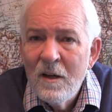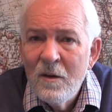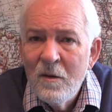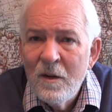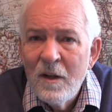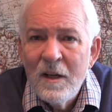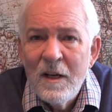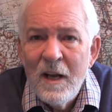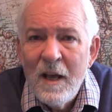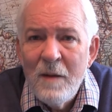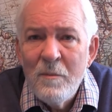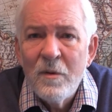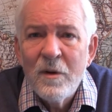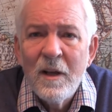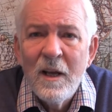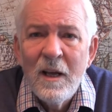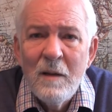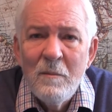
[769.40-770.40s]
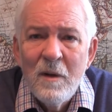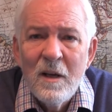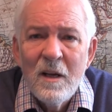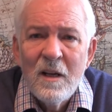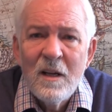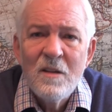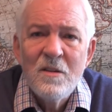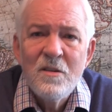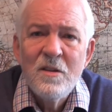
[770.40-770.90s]
Well, a neighbor came
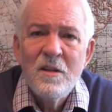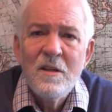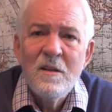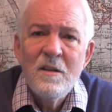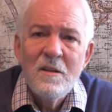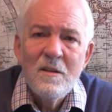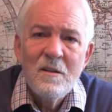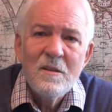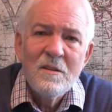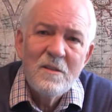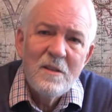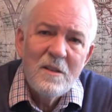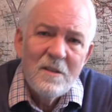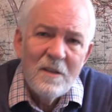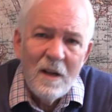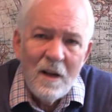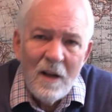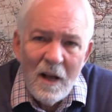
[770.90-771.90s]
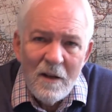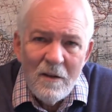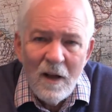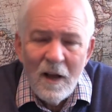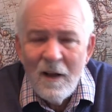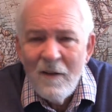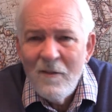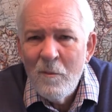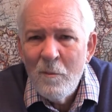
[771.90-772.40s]
in and she said, I
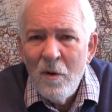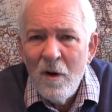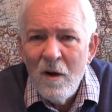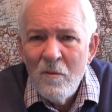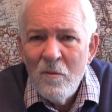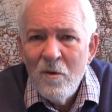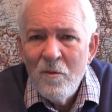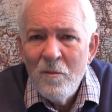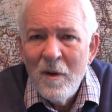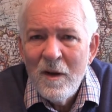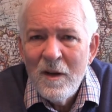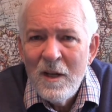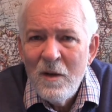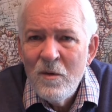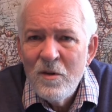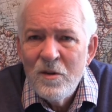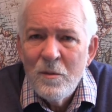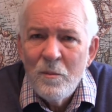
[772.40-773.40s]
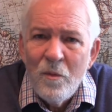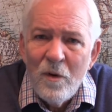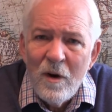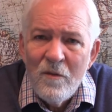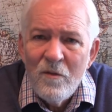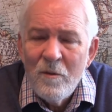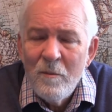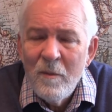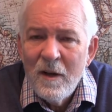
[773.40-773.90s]
have a problem with my knee. Would you
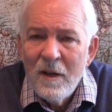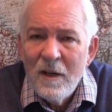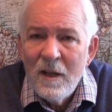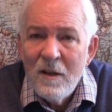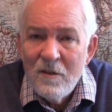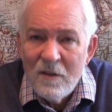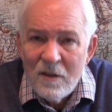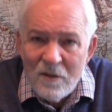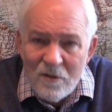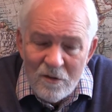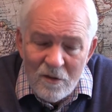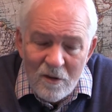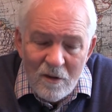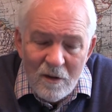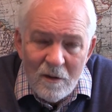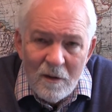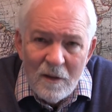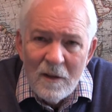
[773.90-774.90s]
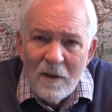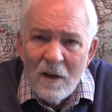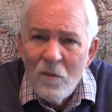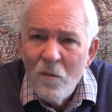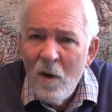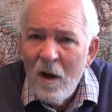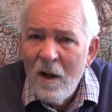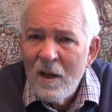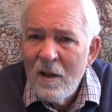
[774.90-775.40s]
pray for my knee? He said, sure.
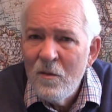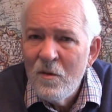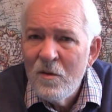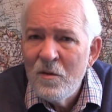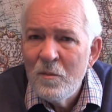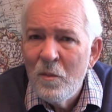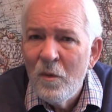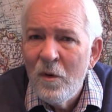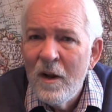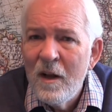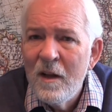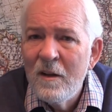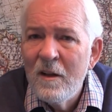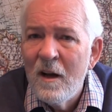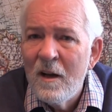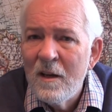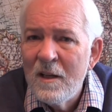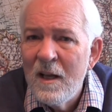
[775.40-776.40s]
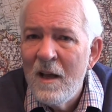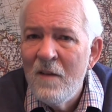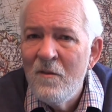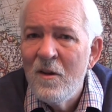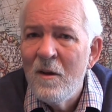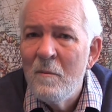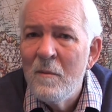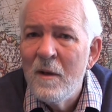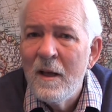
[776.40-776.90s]
And while he was praying, God
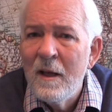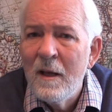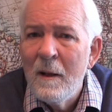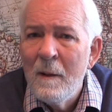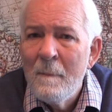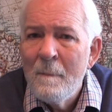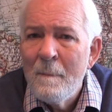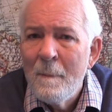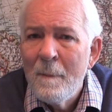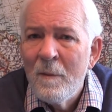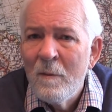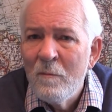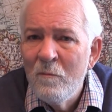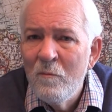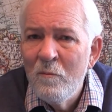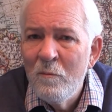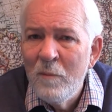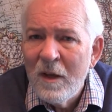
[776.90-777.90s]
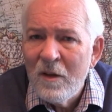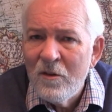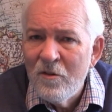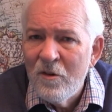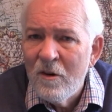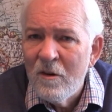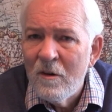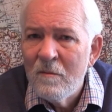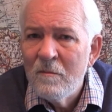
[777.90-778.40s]
gave him a
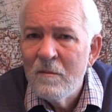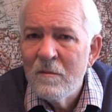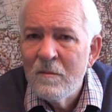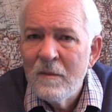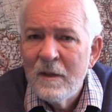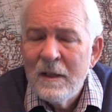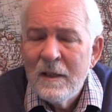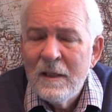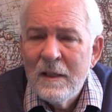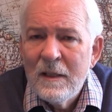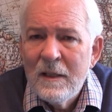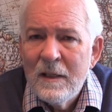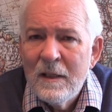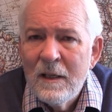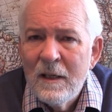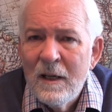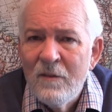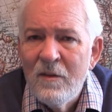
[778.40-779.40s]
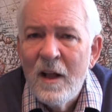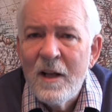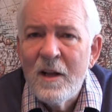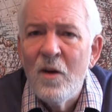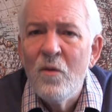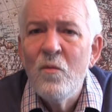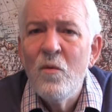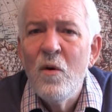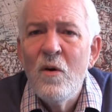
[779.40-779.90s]
picture of
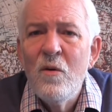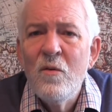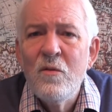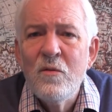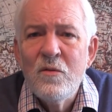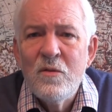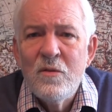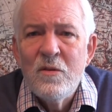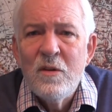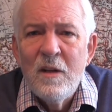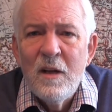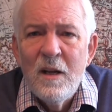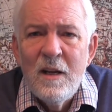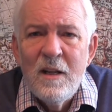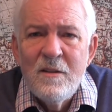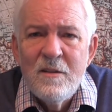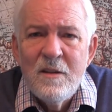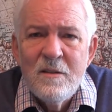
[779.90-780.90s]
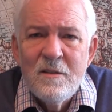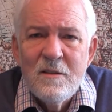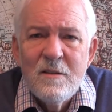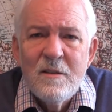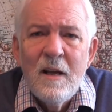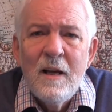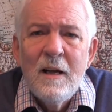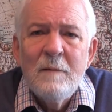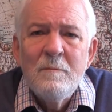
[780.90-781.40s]
like a rose. And he
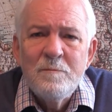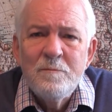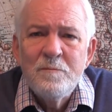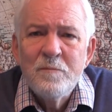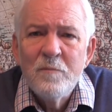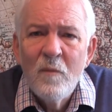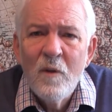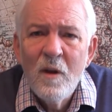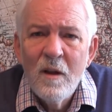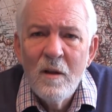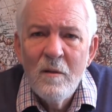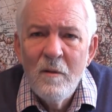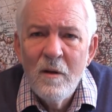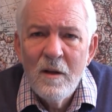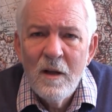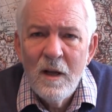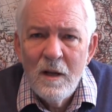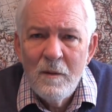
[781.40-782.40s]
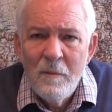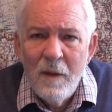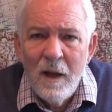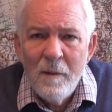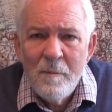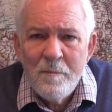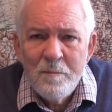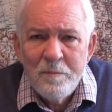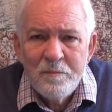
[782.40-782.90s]
says,
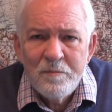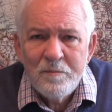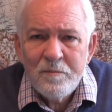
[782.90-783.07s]
ma'am,